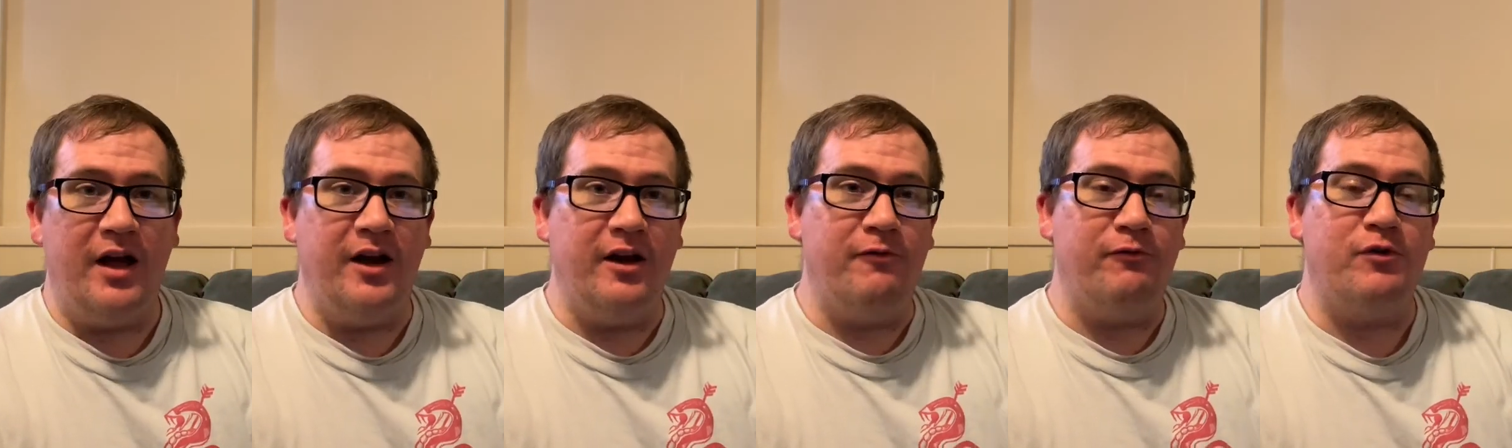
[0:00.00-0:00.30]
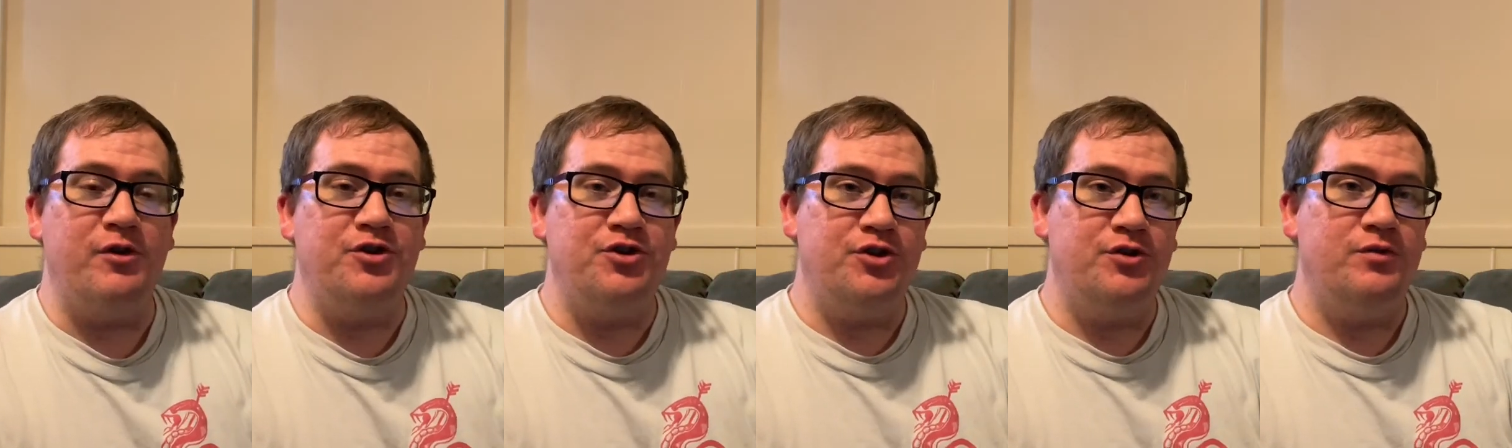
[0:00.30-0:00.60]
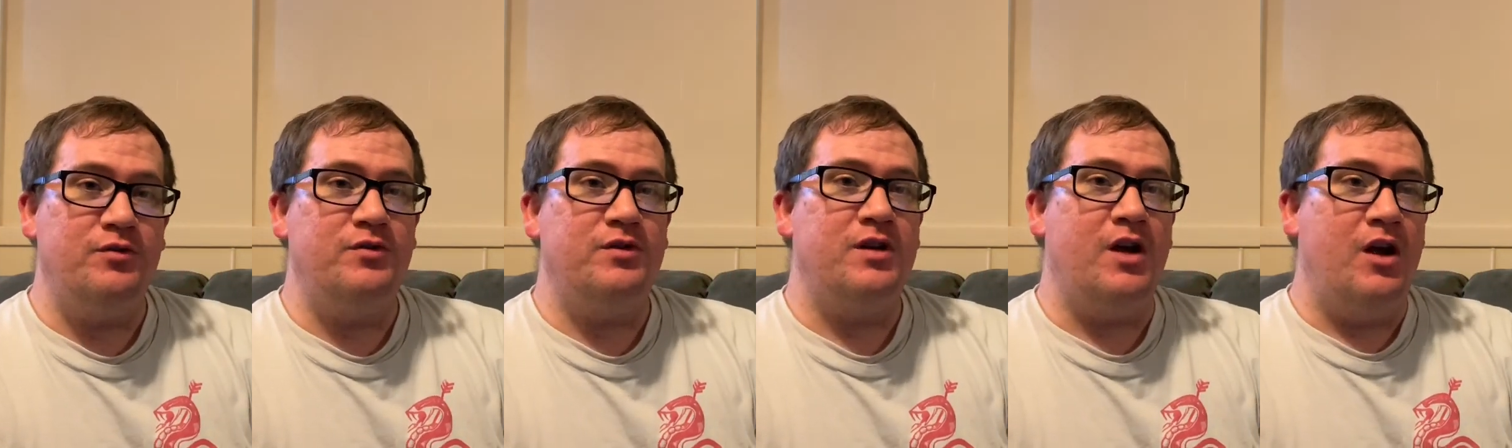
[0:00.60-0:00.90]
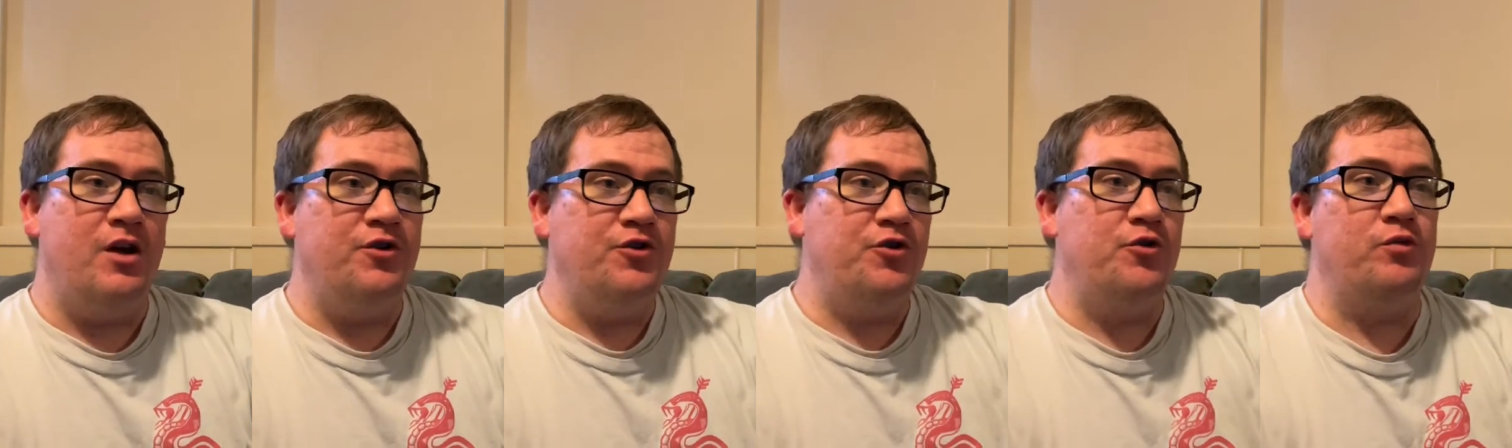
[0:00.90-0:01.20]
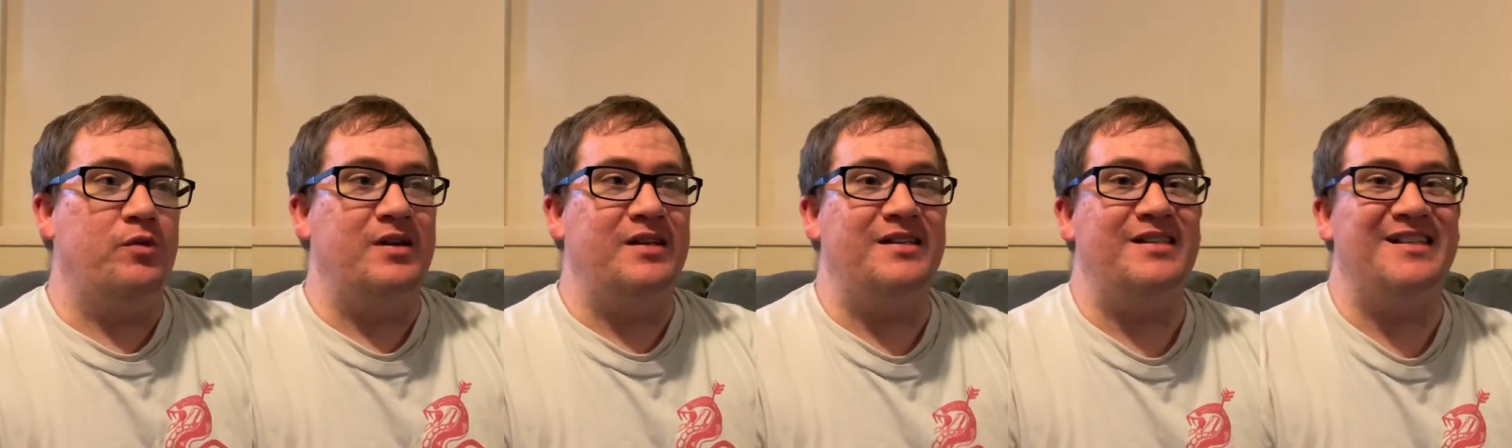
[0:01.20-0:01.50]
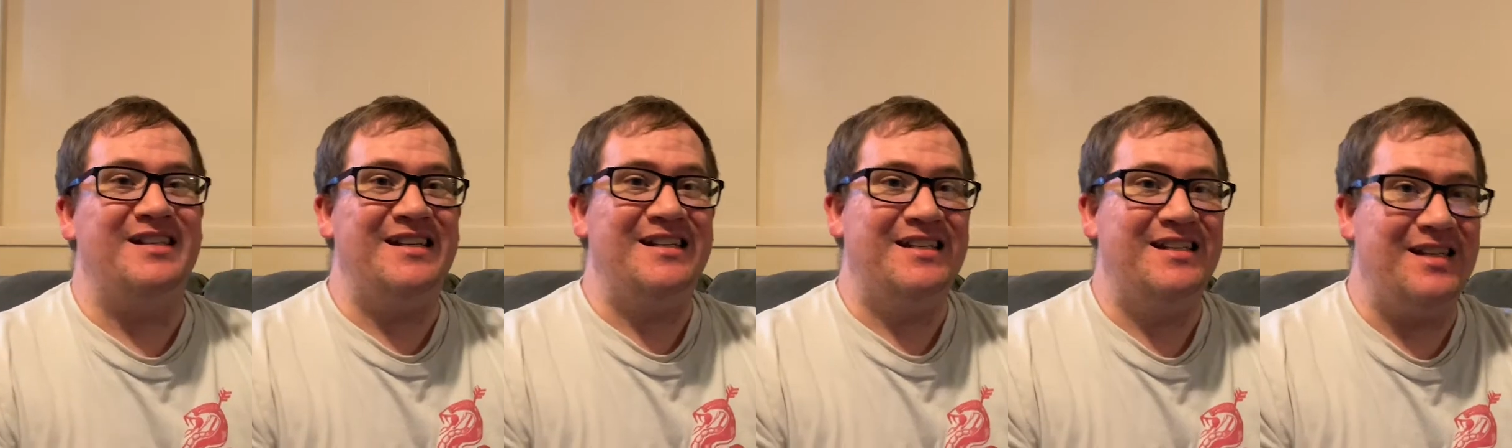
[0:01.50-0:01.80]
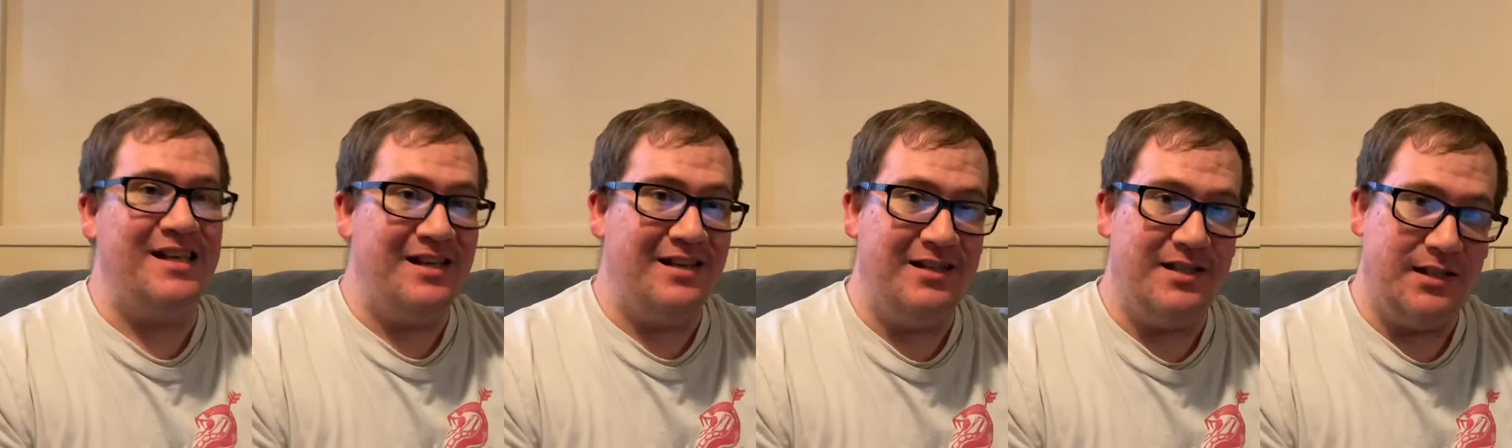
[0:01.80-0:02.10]
And if we choose to resist
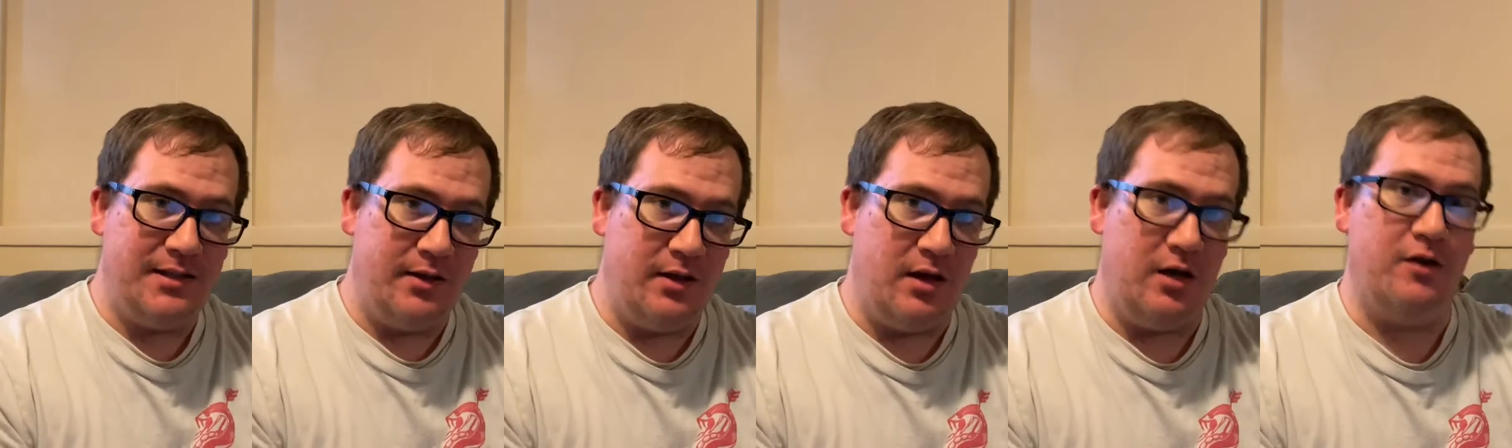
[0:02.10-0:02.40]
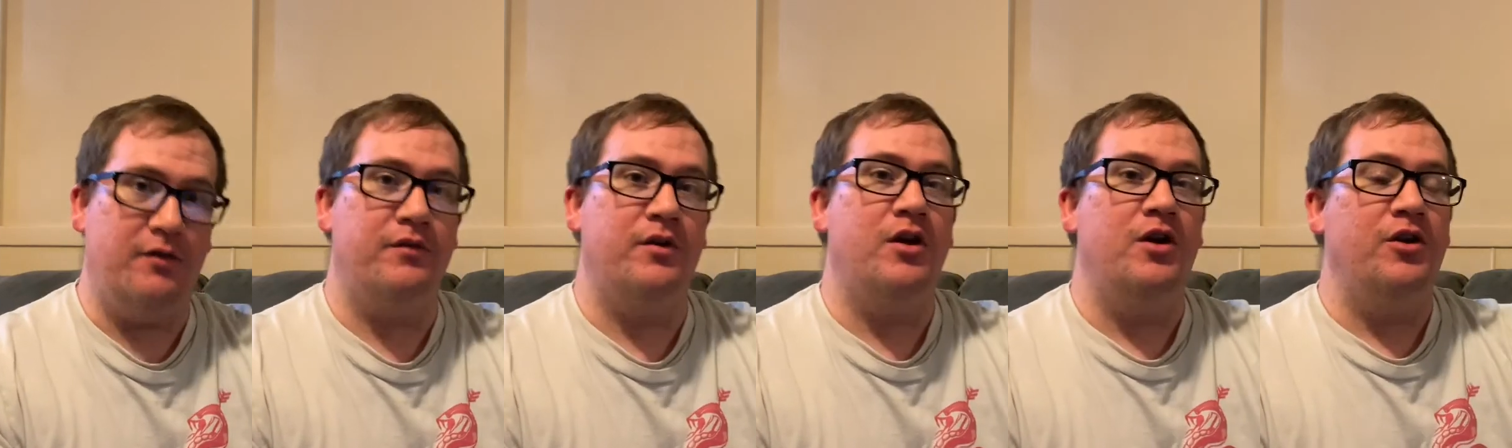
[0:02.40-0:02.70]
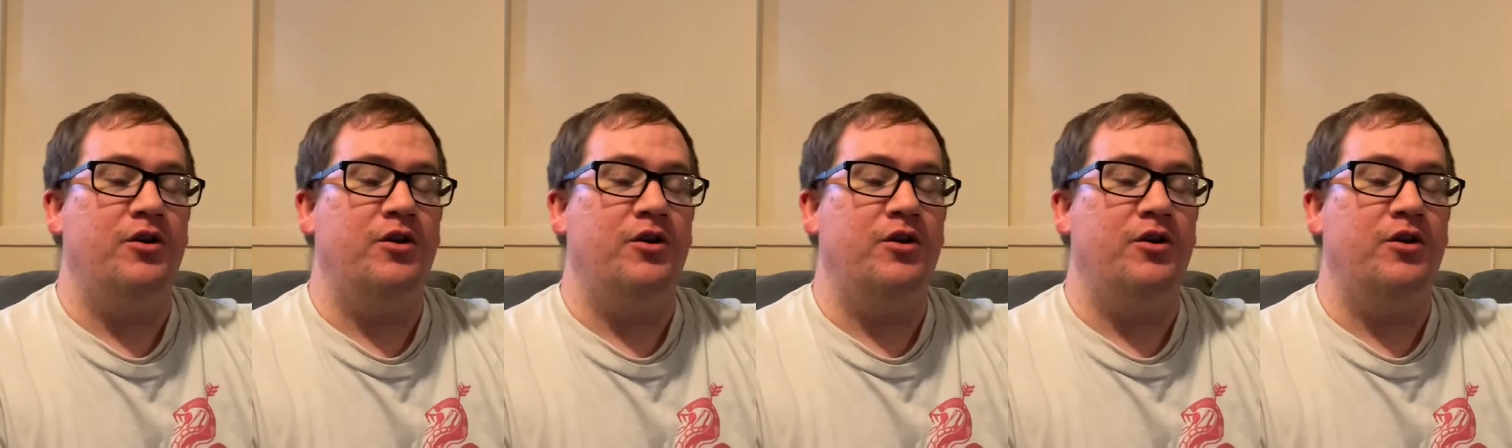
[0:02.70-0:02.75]
His love,